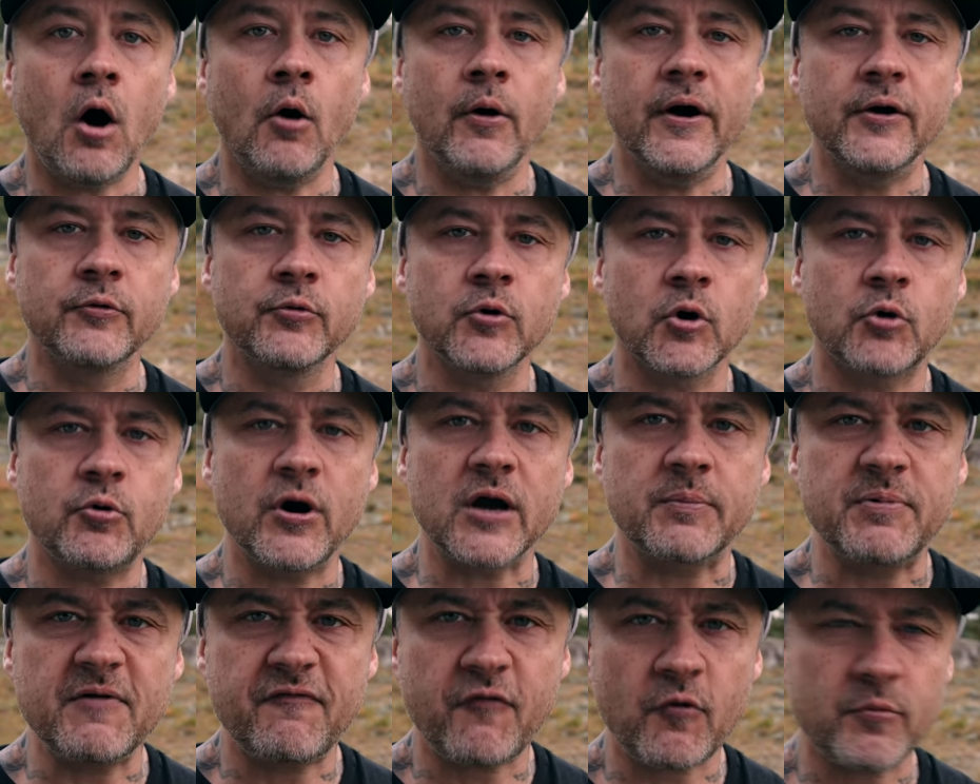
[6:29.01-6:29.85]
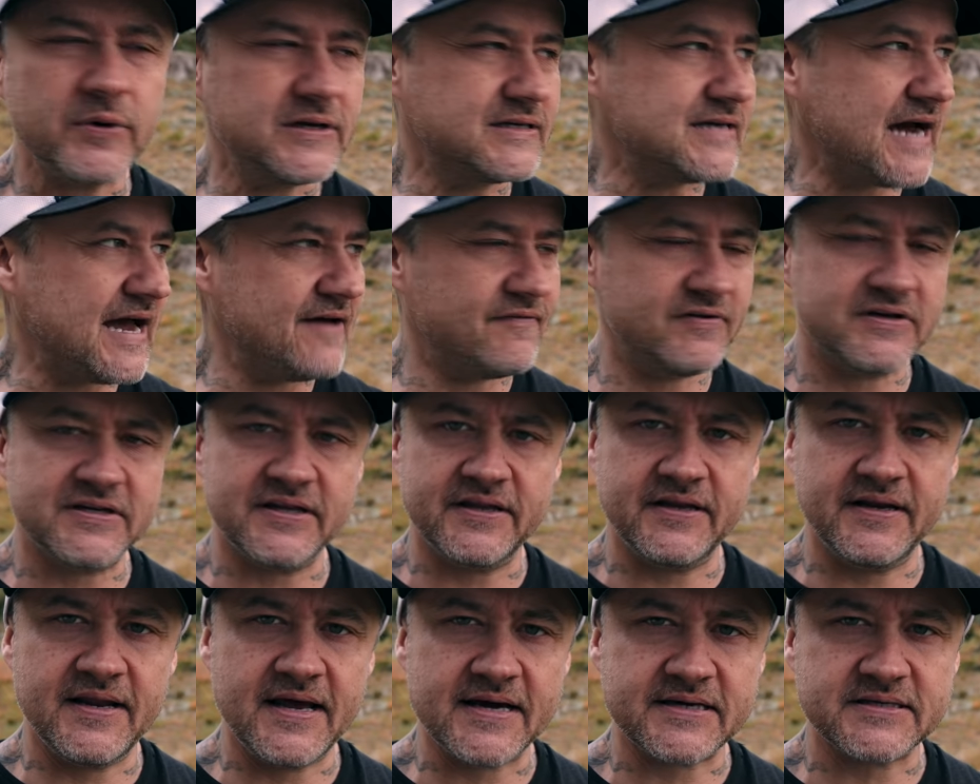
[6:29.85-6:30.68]
Oh, and real quick before we dive into
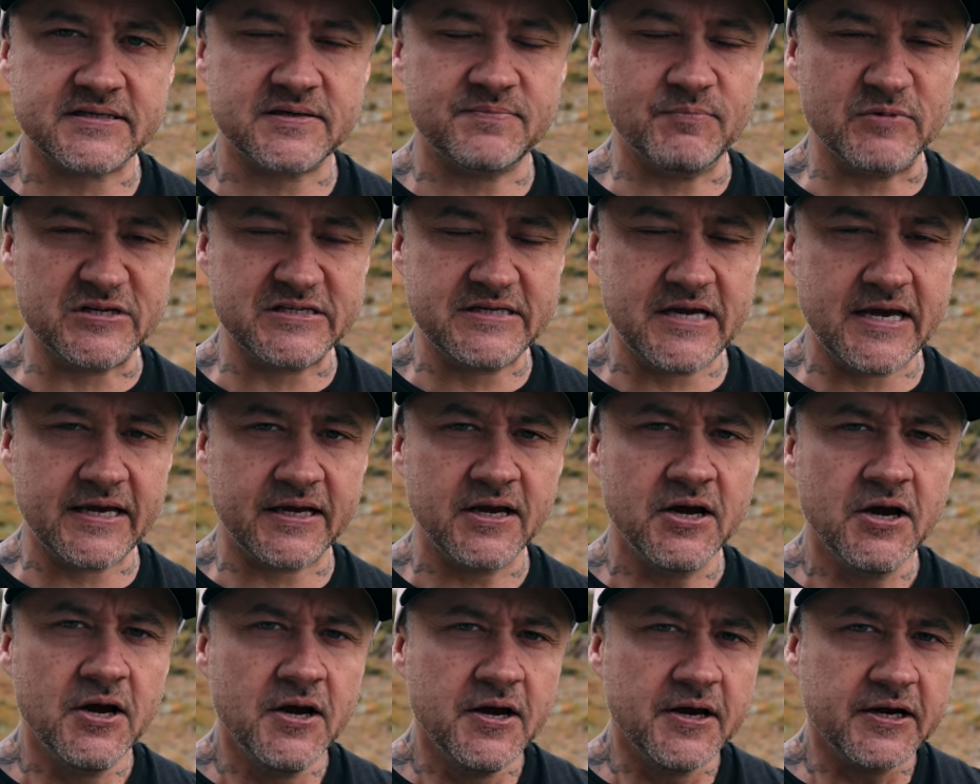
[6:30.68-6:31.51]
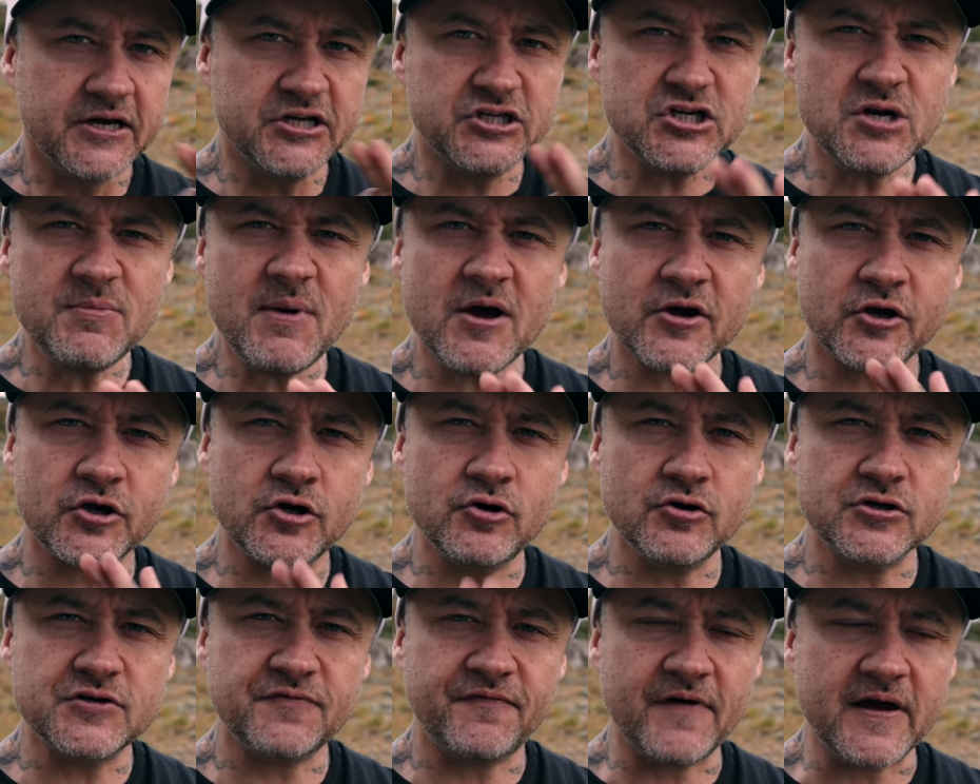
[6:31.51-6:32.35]
the next mistake, could you do me a
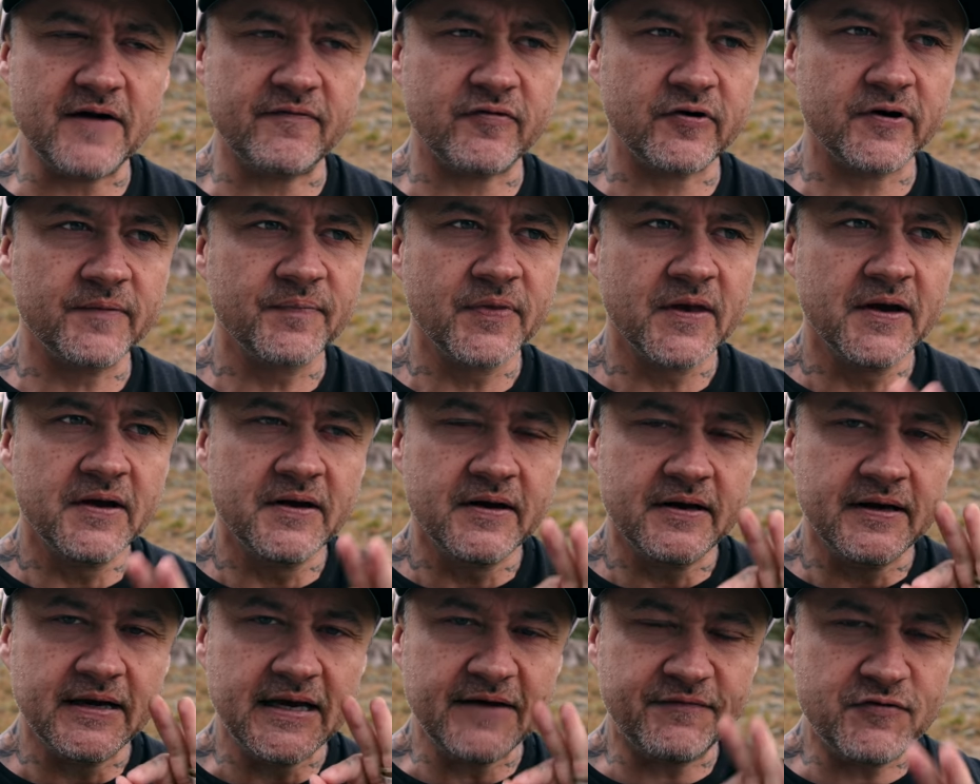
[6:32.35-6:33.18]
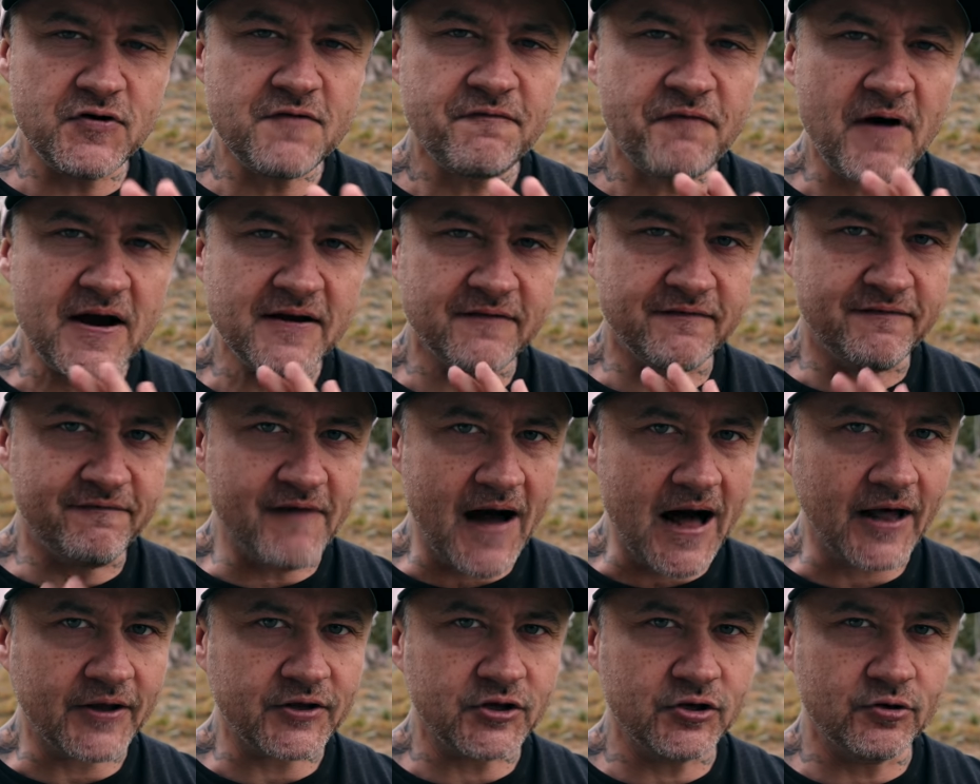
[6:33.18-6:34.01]
huge favor? If you find
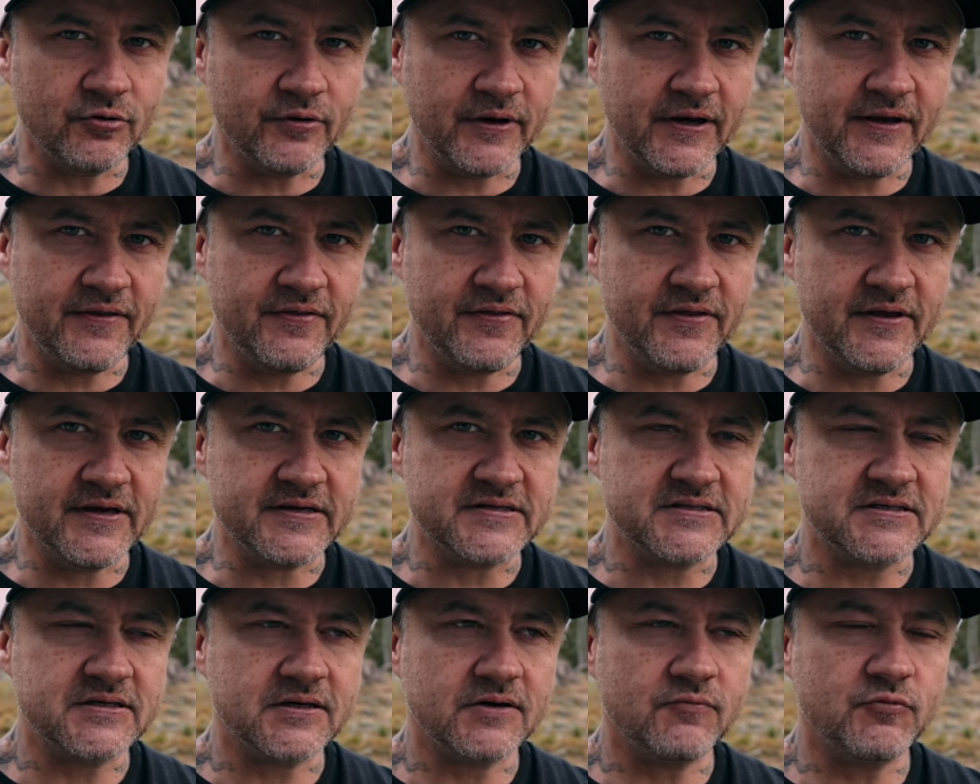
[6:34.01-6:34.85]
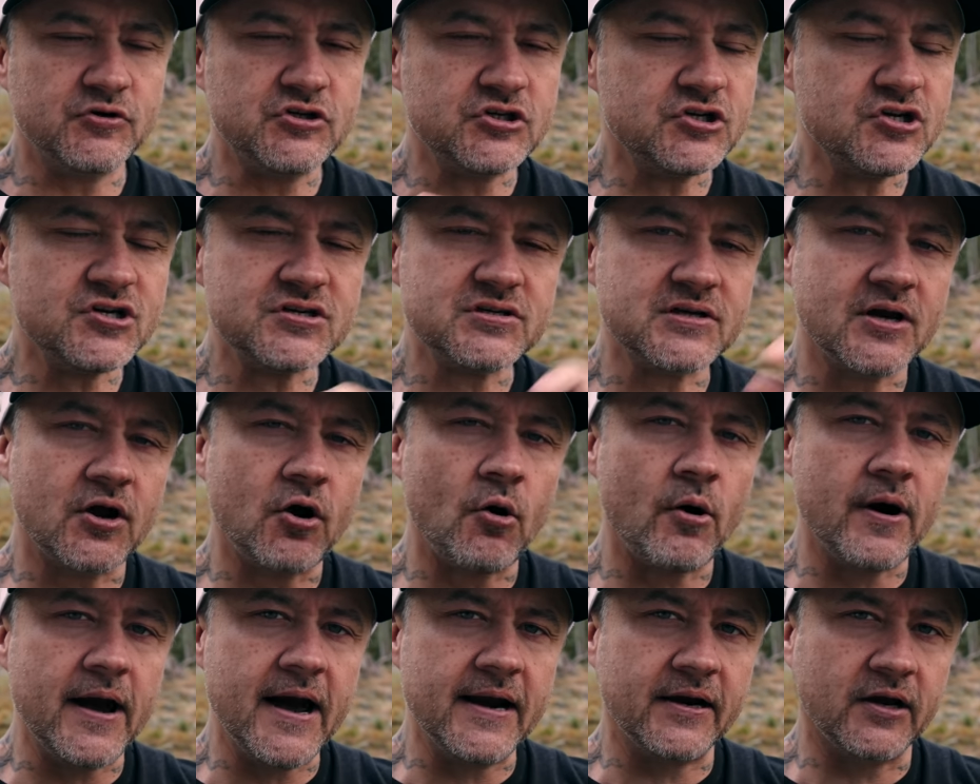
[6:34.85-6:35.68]
value in this, would you just
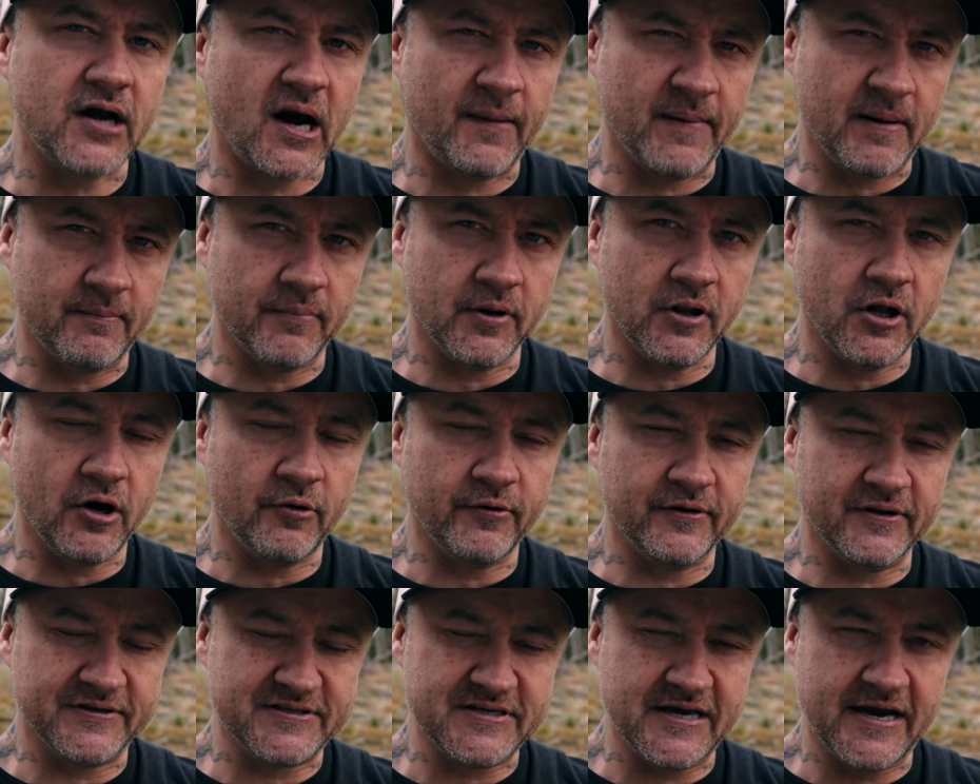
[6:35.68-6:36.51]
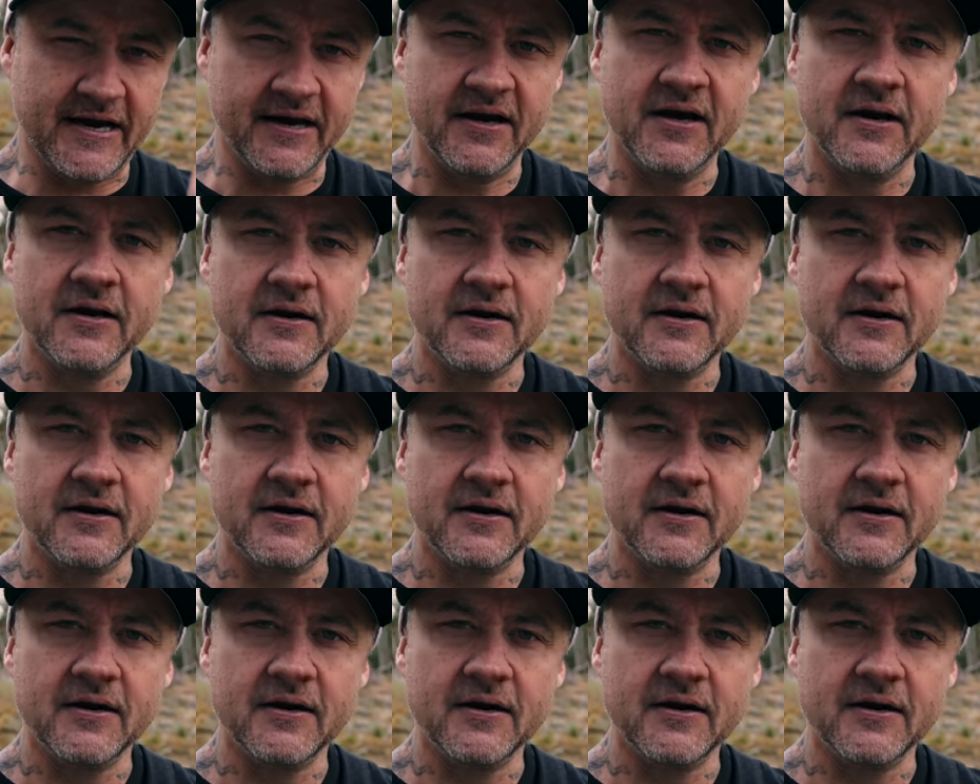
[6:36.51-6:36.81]
go ahead and comment below and say,